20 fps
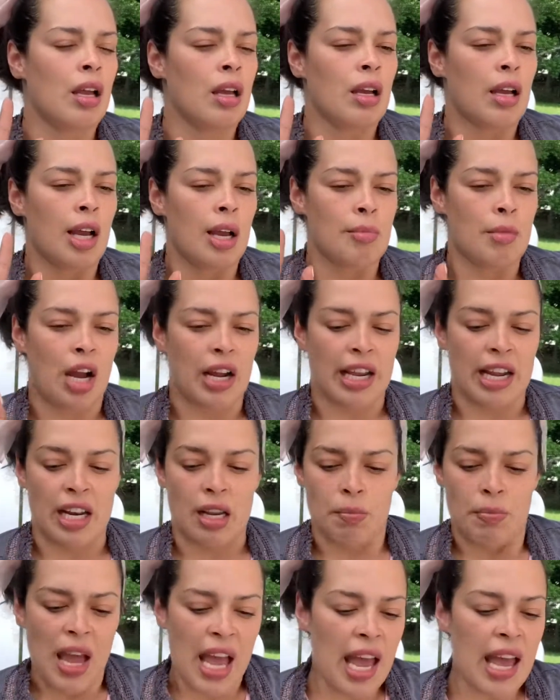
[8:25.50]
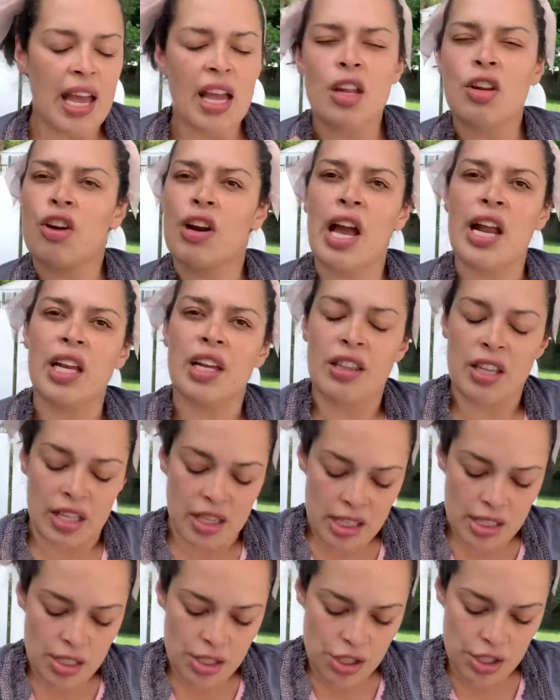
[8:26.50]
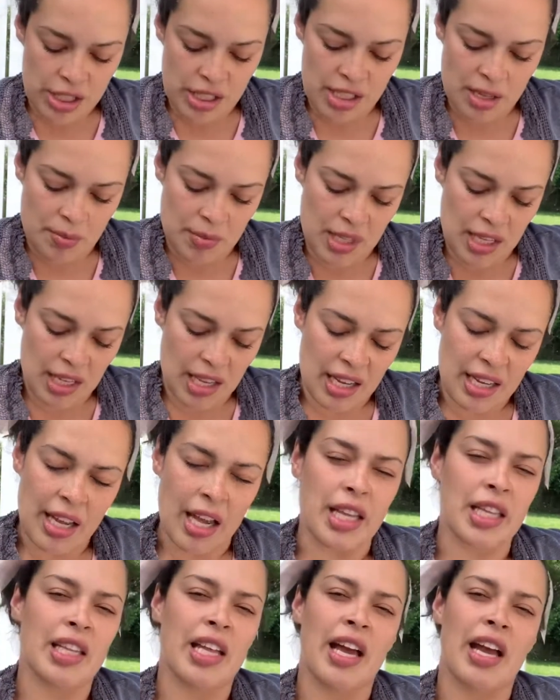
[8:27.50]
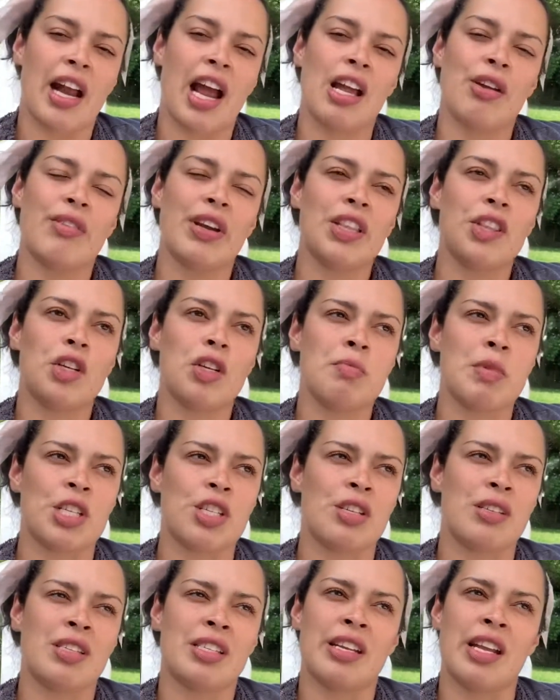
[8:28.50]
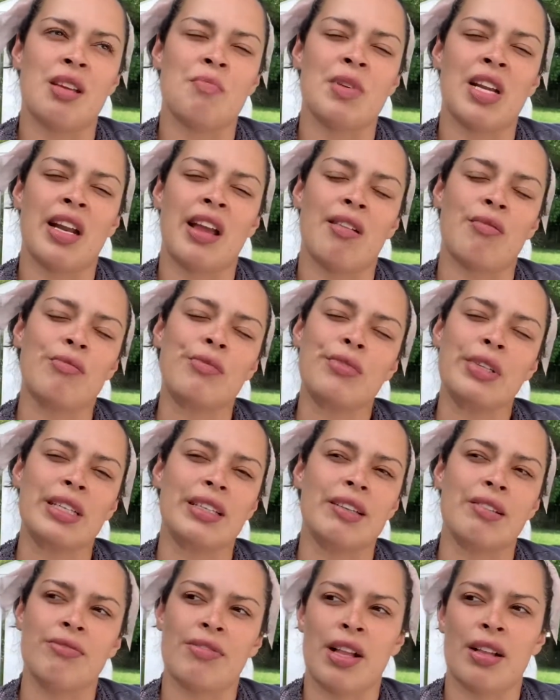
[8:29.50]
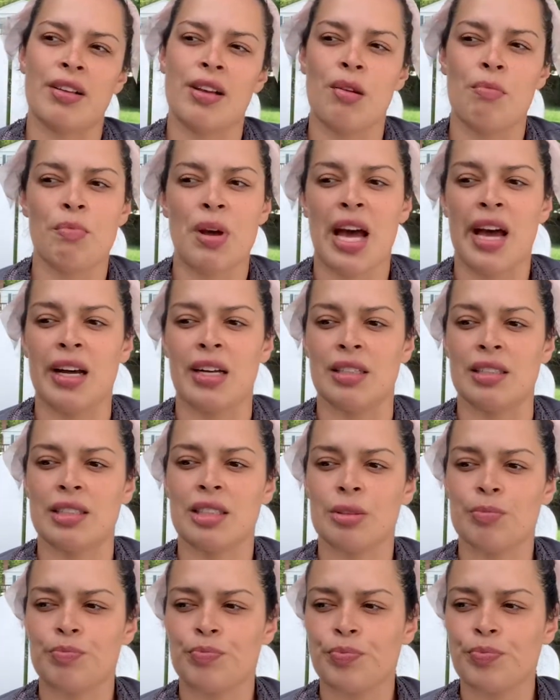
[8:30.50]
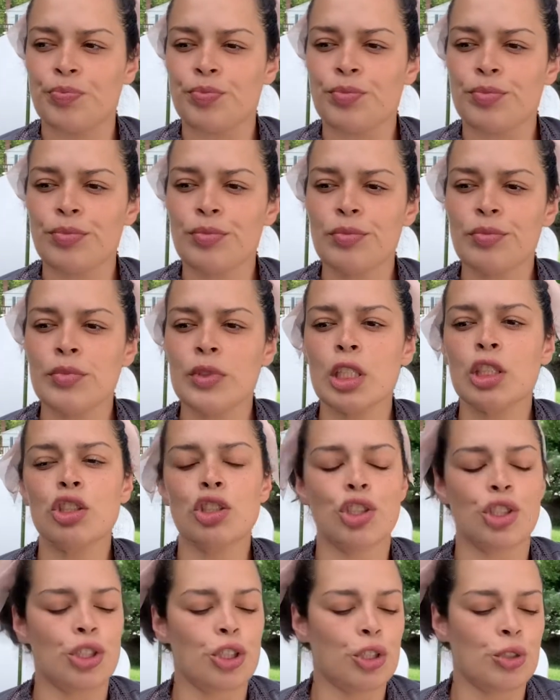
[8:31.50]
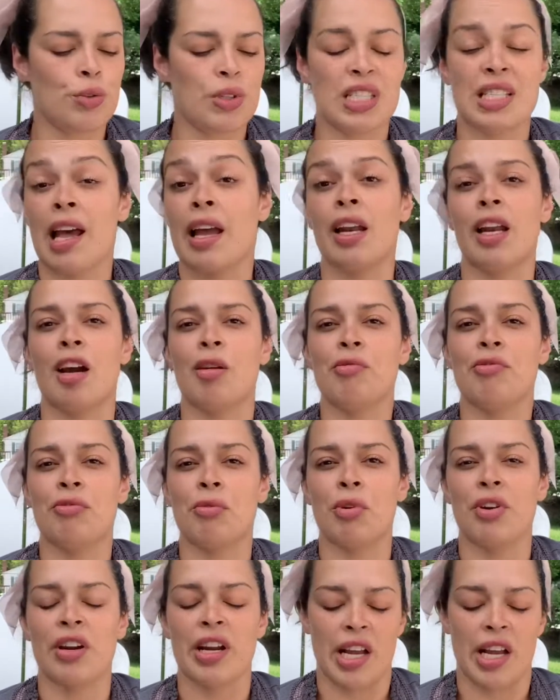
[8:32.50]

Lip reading: I'm not getting paid or anything. This is just something, again, that I read their mission statement and really felt compelled to sign up for it.